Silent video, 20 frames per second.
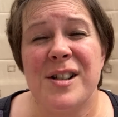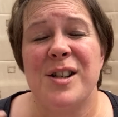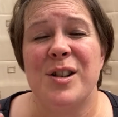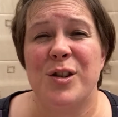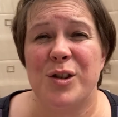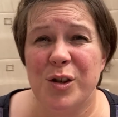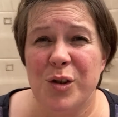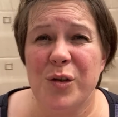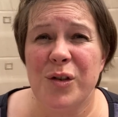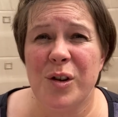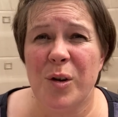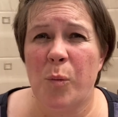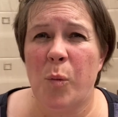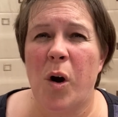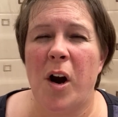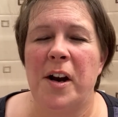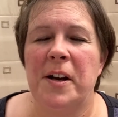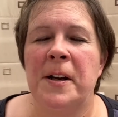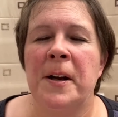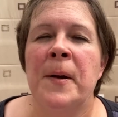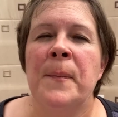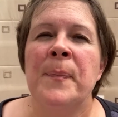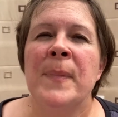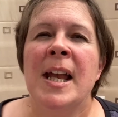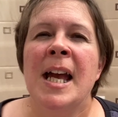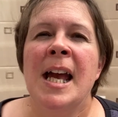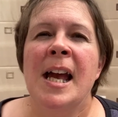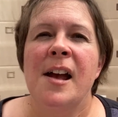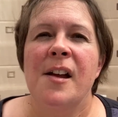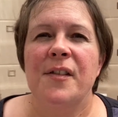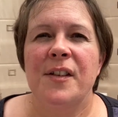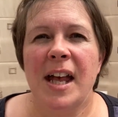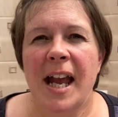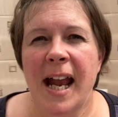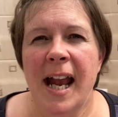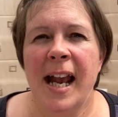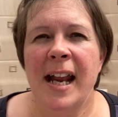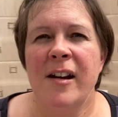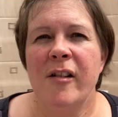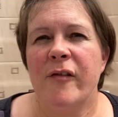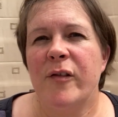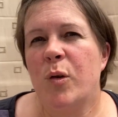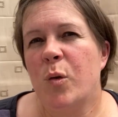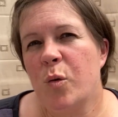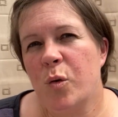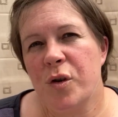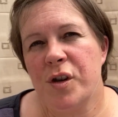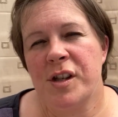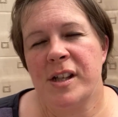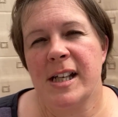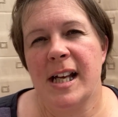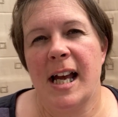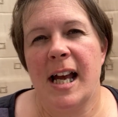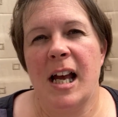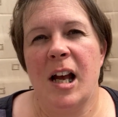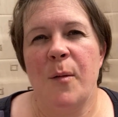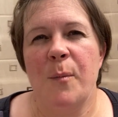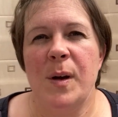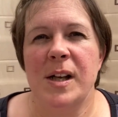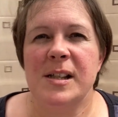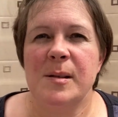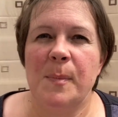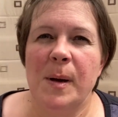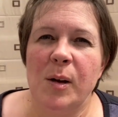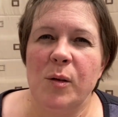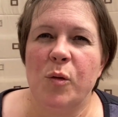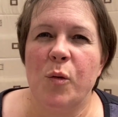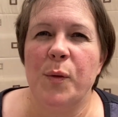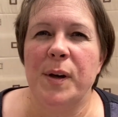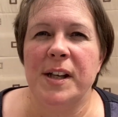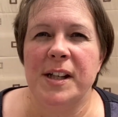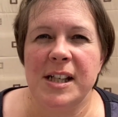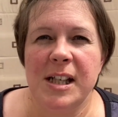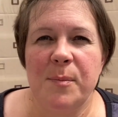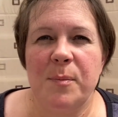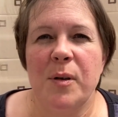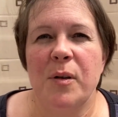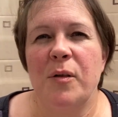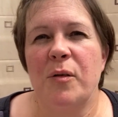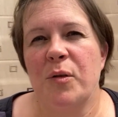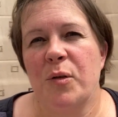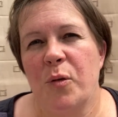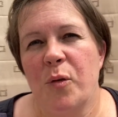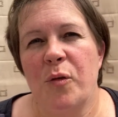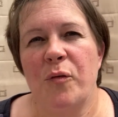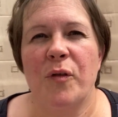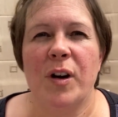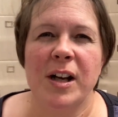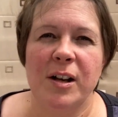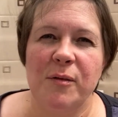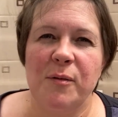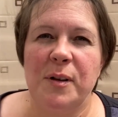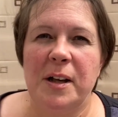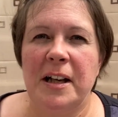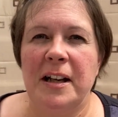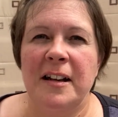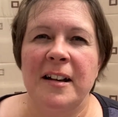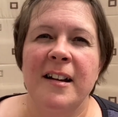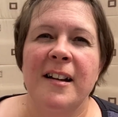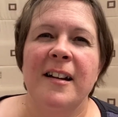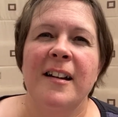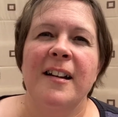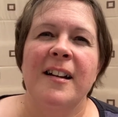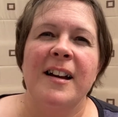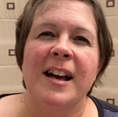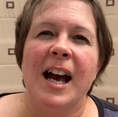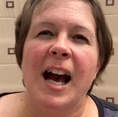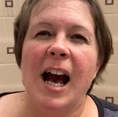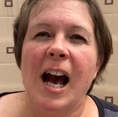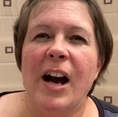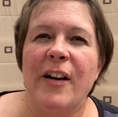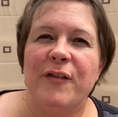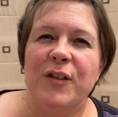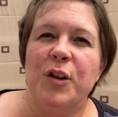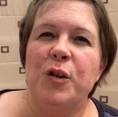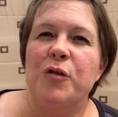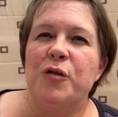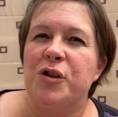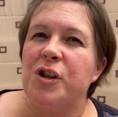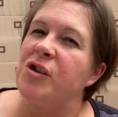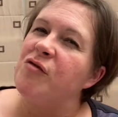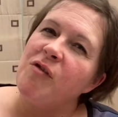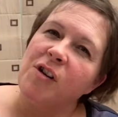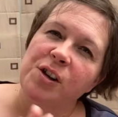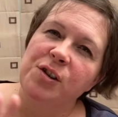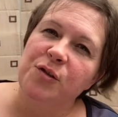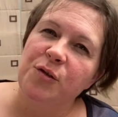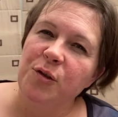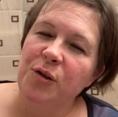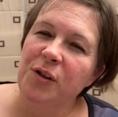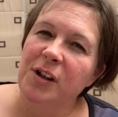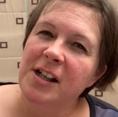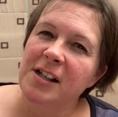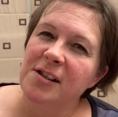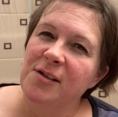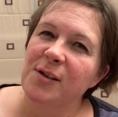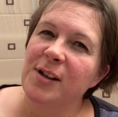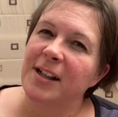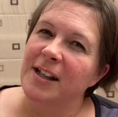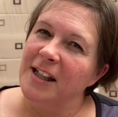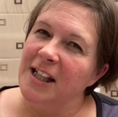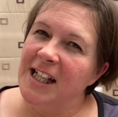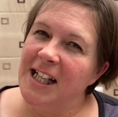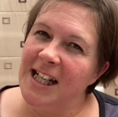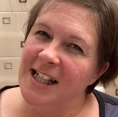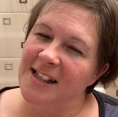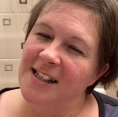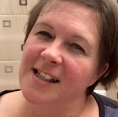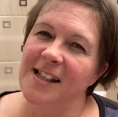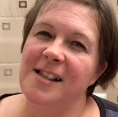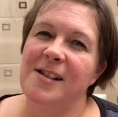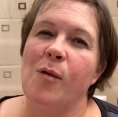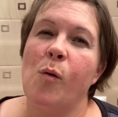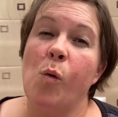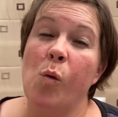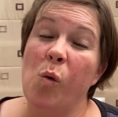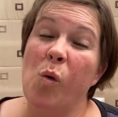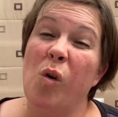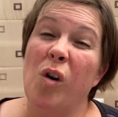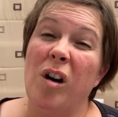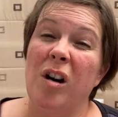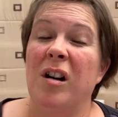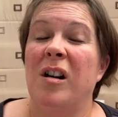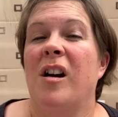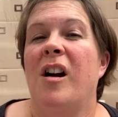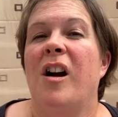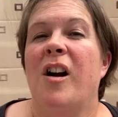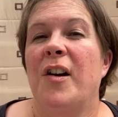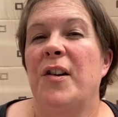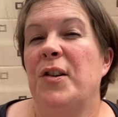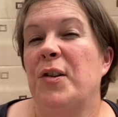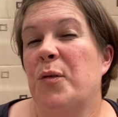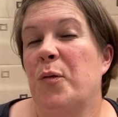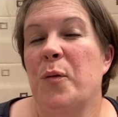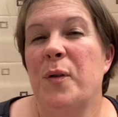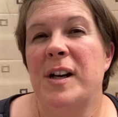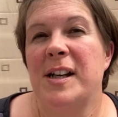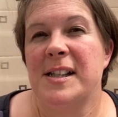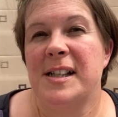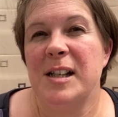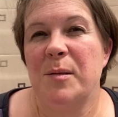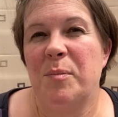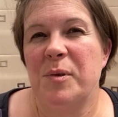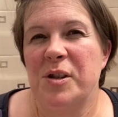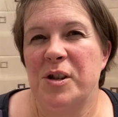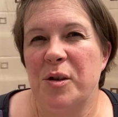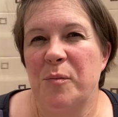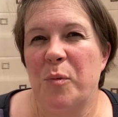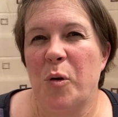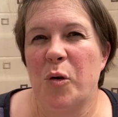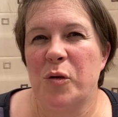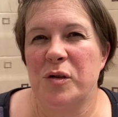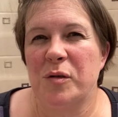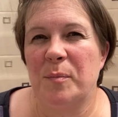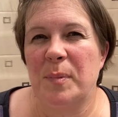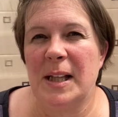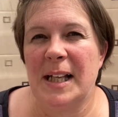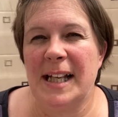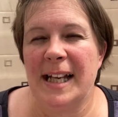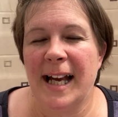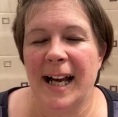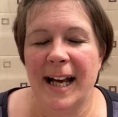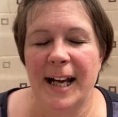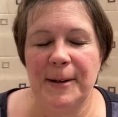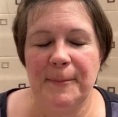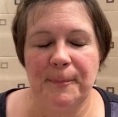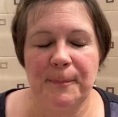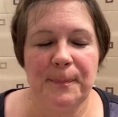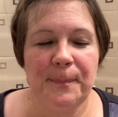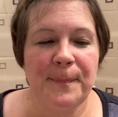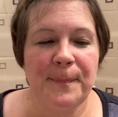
and do their work. Then, of course, it's about going deeper and going, right, okay, have you just rushed through this so you can get to this, or are you going as deep as you possibly can?